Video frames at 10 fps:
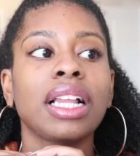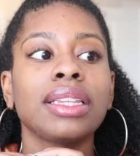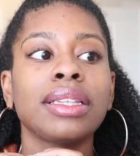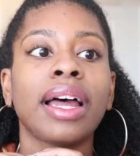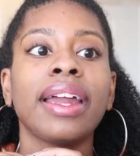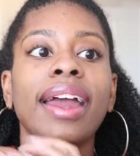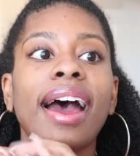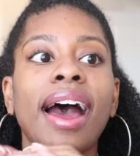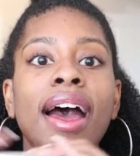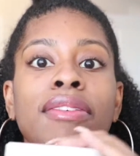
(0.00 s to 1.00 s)
Like
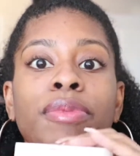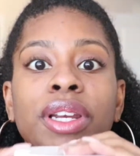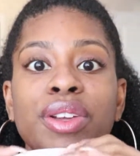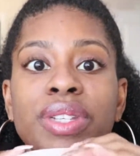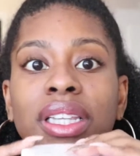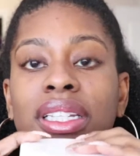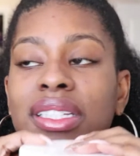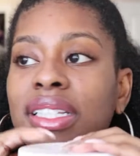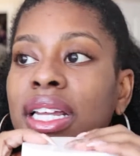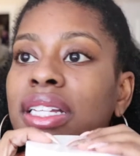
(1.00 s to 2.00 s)
I've been using
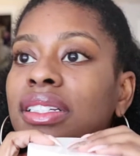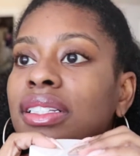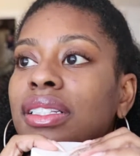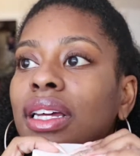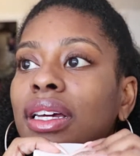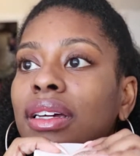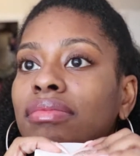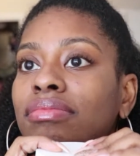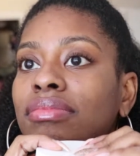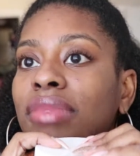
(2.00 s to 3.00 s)
this since
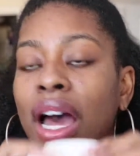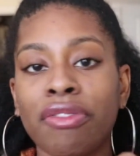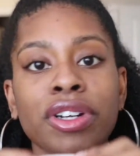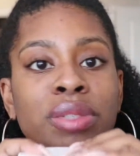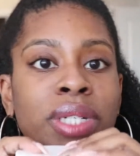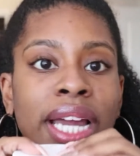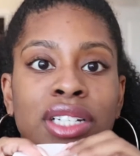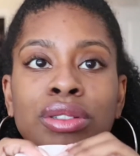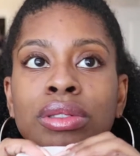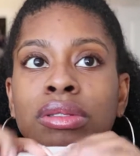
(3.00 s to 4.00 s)
I first went
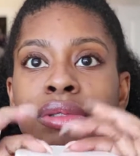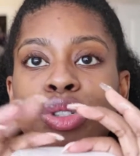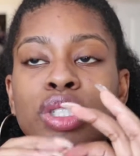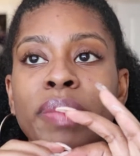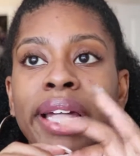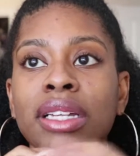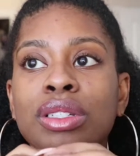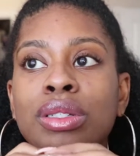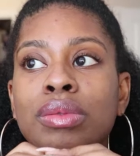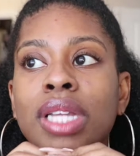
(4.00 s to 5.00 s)
natural, which was back in
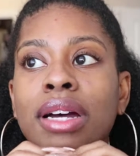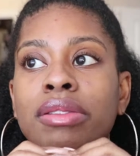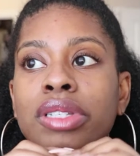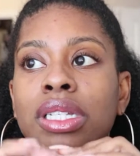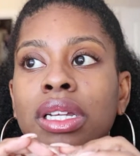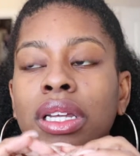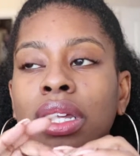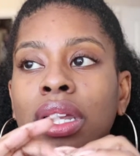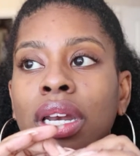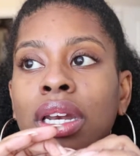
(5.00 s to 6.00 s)

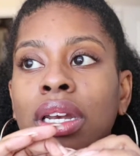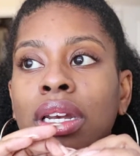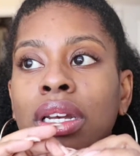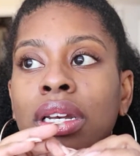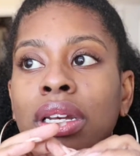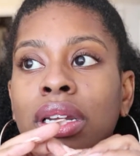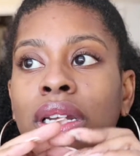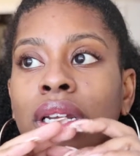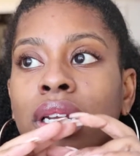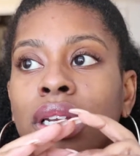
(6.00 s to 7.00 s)

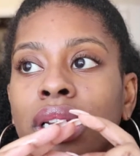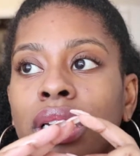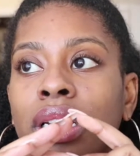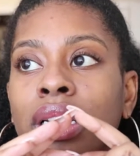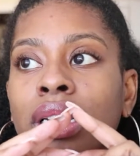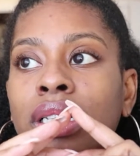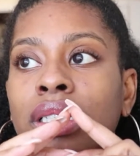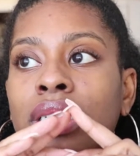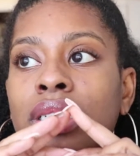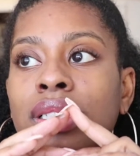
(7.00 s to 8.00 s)

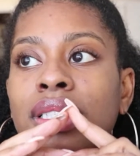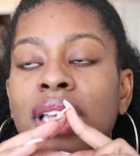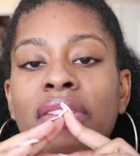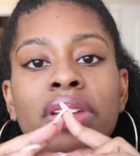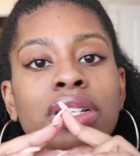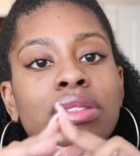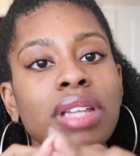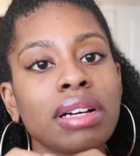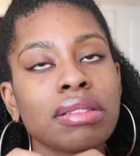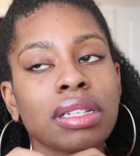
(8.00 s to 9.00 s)
2007,
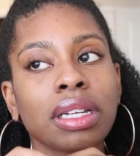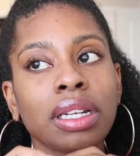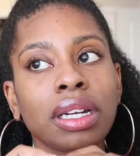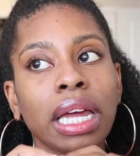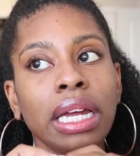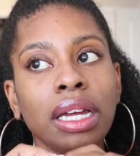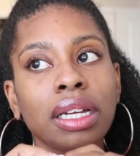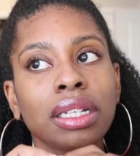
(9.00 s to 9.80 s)
2008,